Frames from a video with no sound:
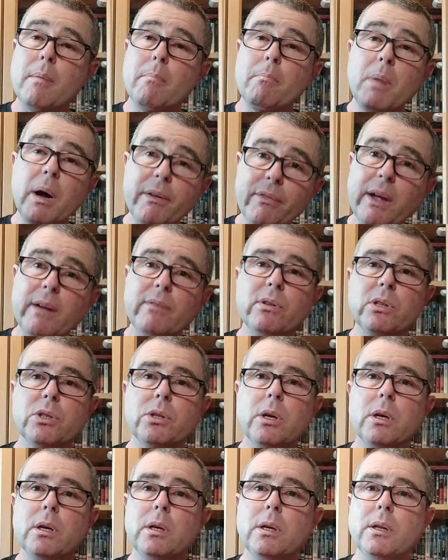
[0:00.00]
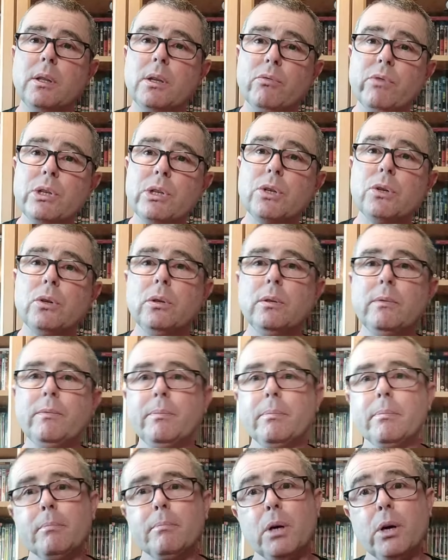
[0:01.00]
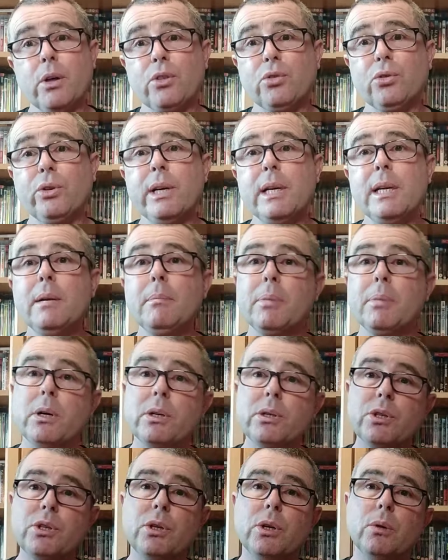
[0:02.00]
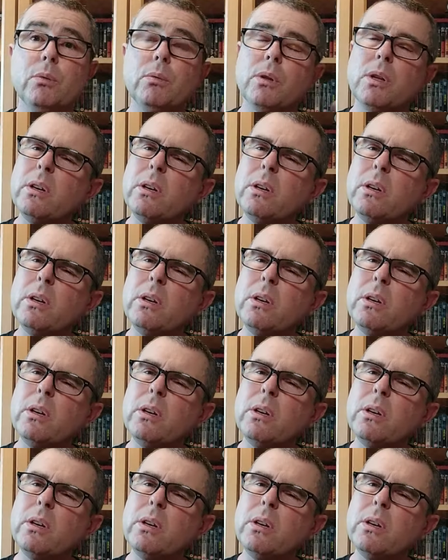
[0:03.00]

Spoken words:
My favourites are the original, part 3, part 2.